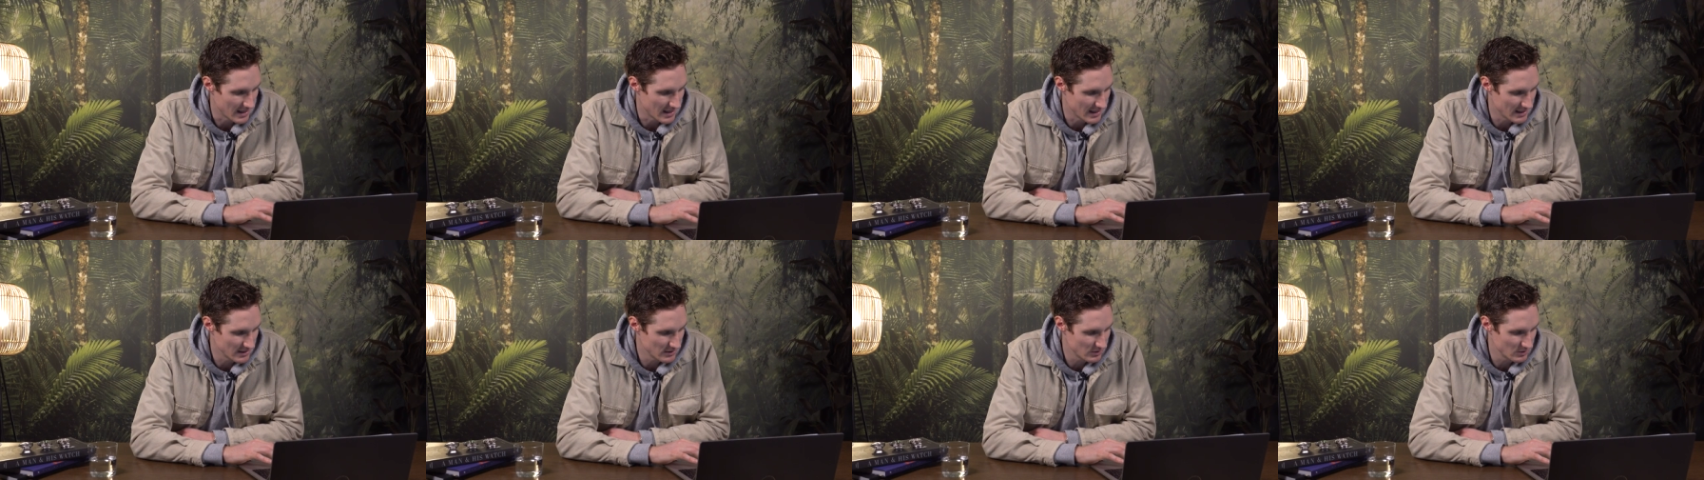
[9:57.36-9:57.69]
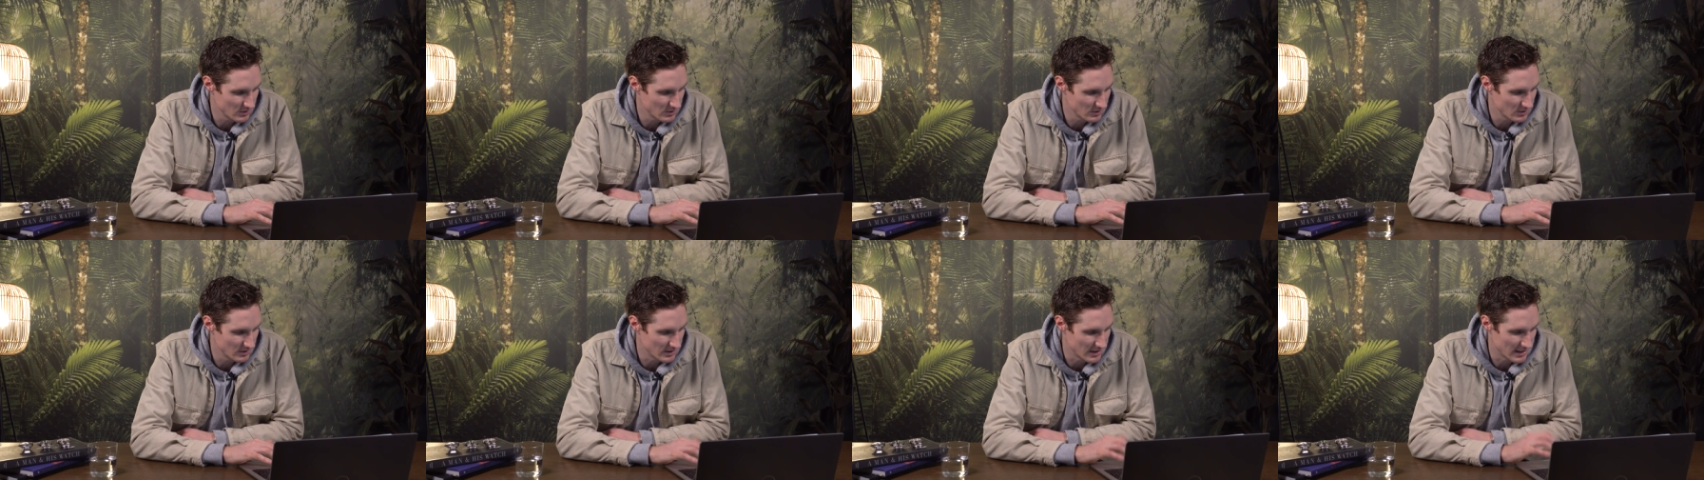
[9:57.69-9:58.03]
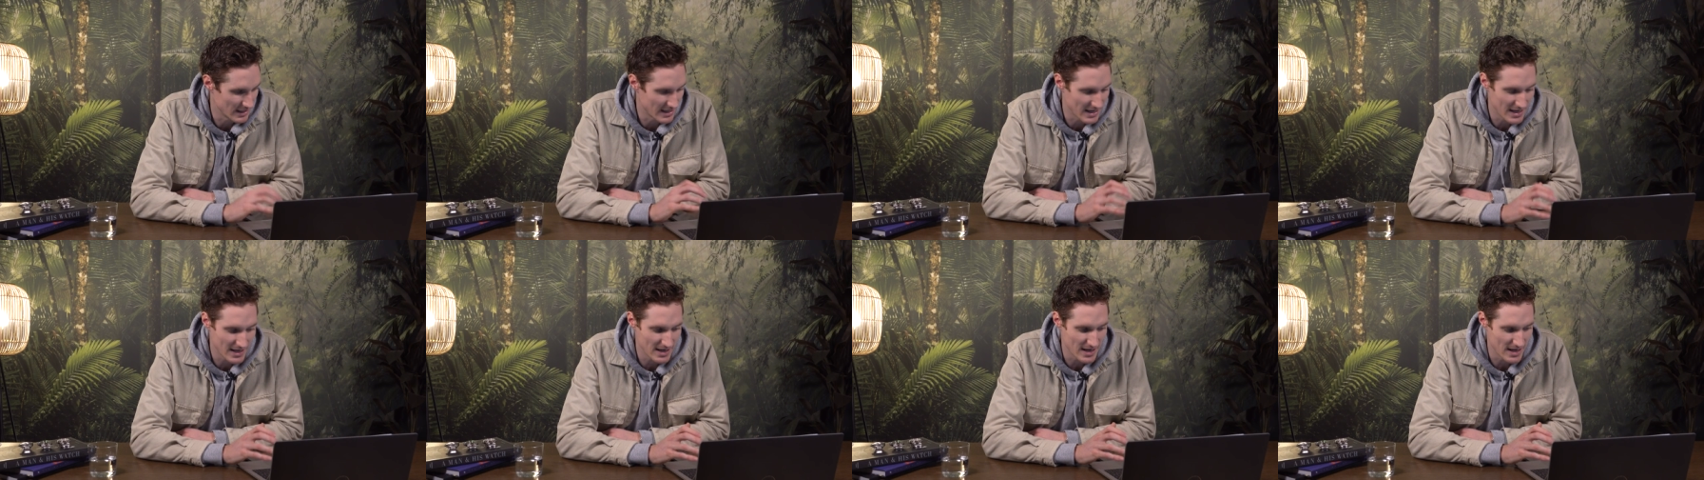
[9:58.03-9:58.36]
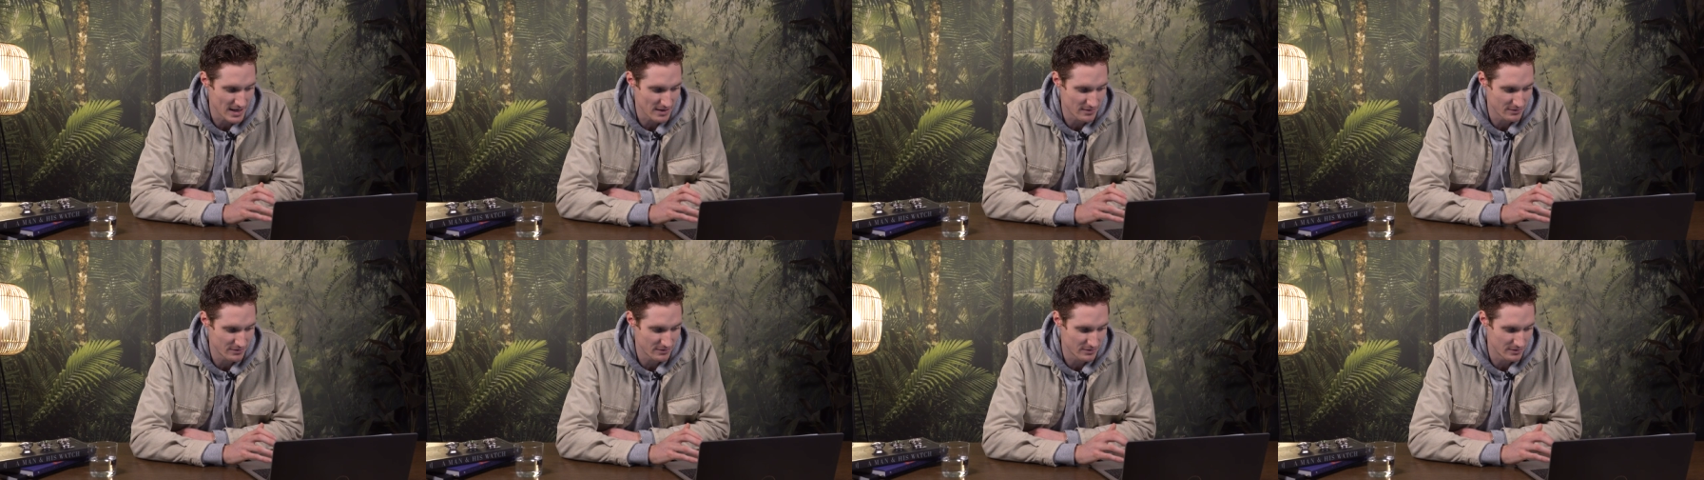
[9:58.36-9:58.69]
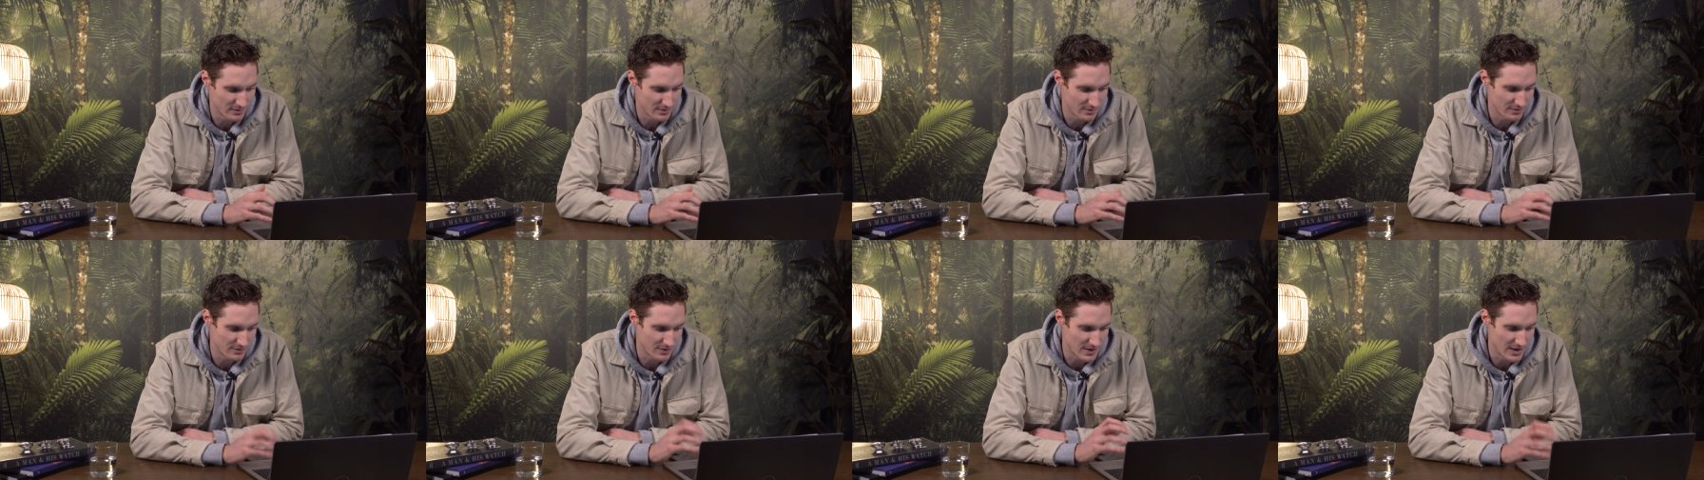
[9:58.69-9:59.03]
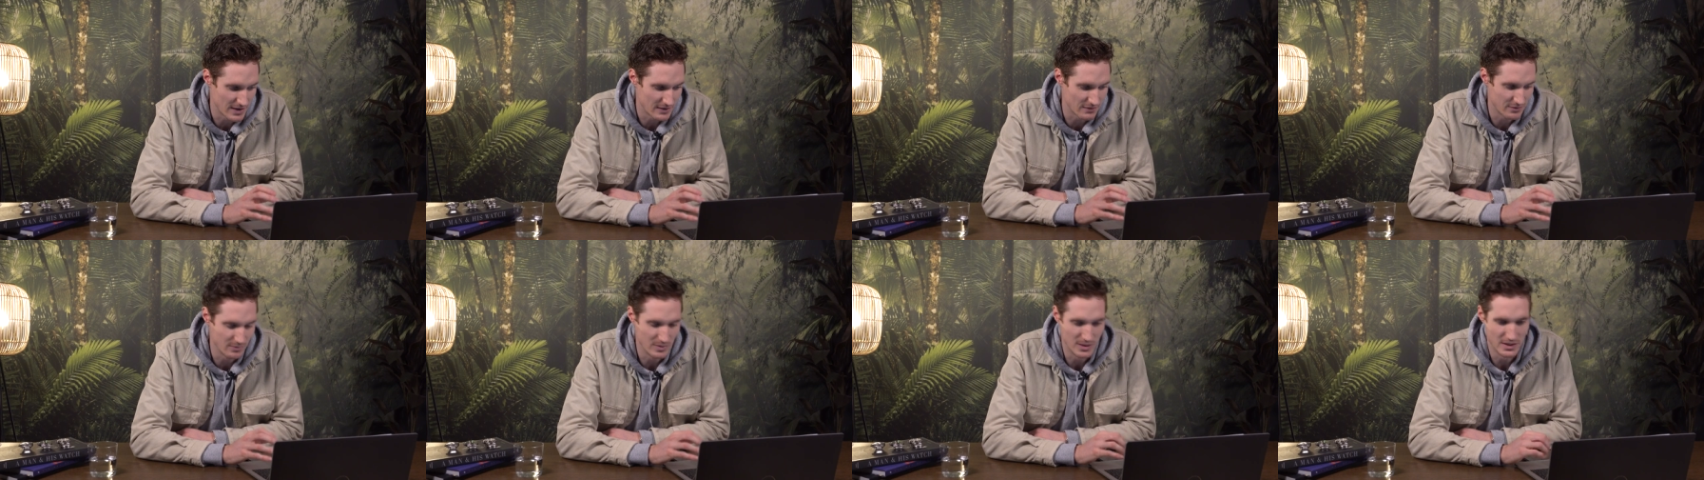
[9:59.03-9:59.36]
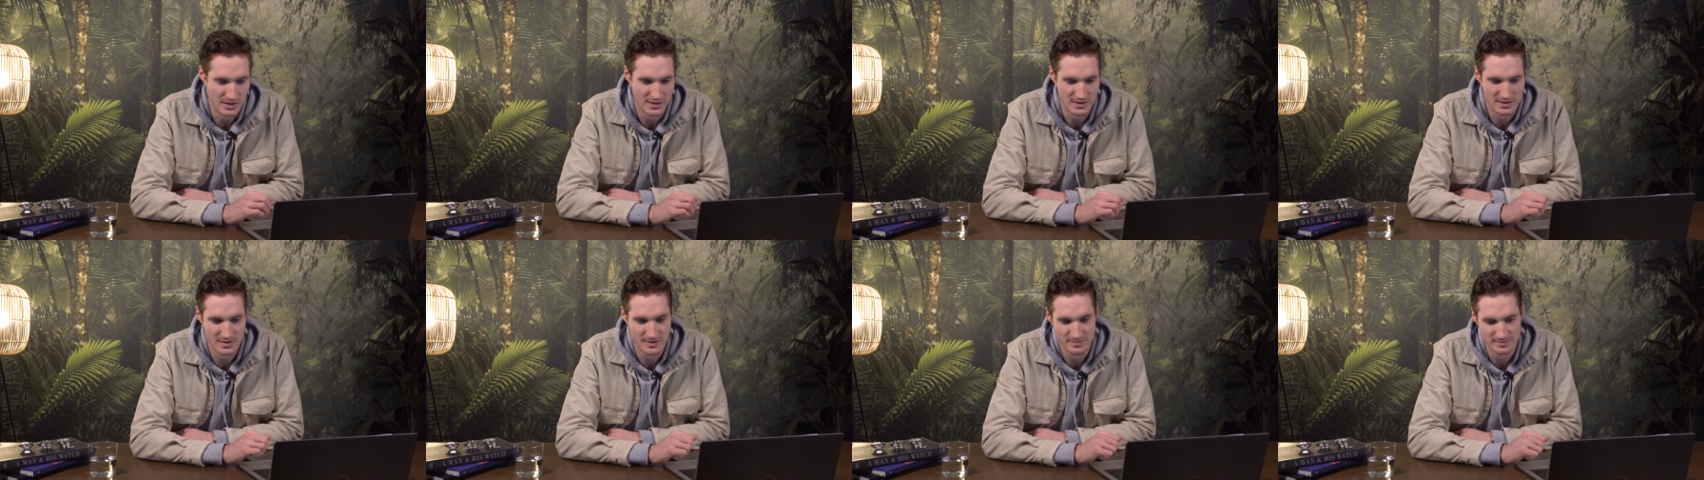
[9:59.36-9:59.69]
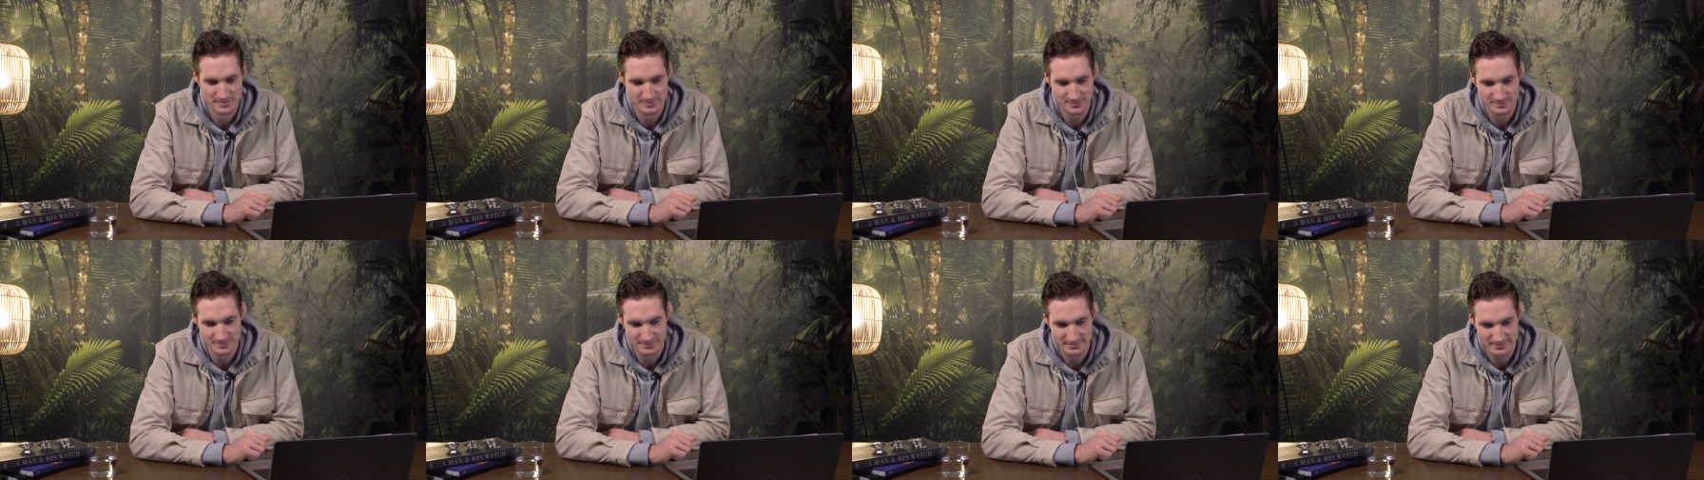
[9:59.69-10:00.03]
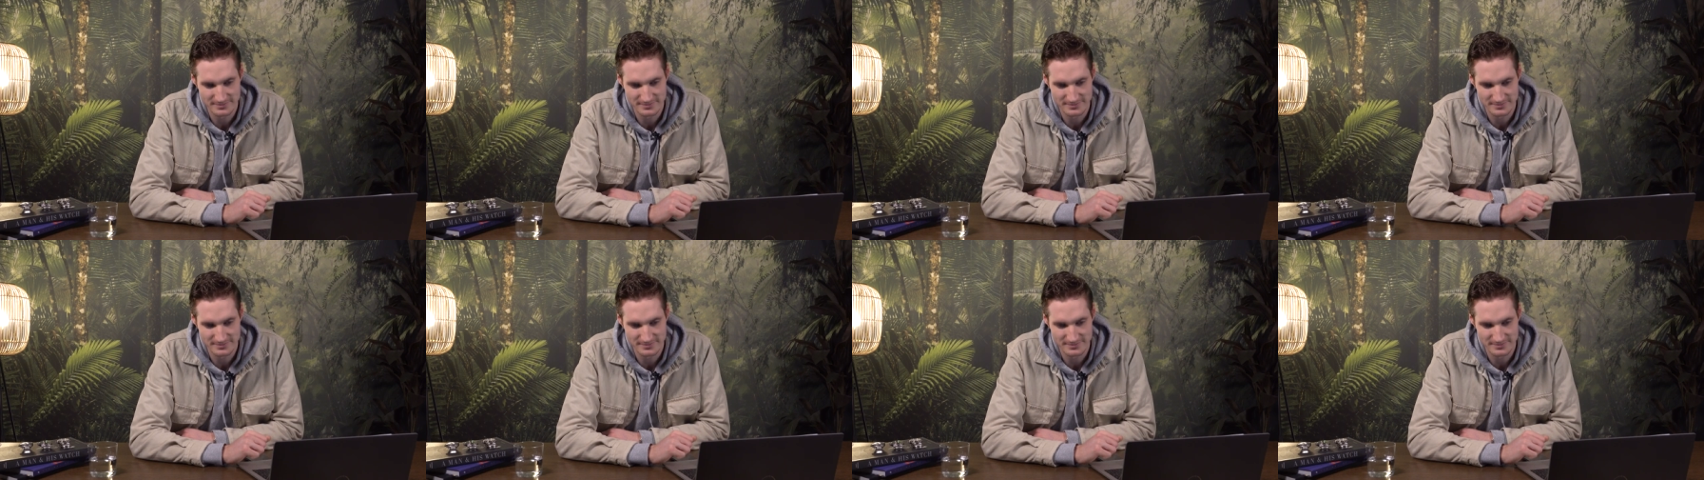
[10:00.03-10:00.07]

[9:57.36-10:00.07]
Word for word: And you again have five minutes.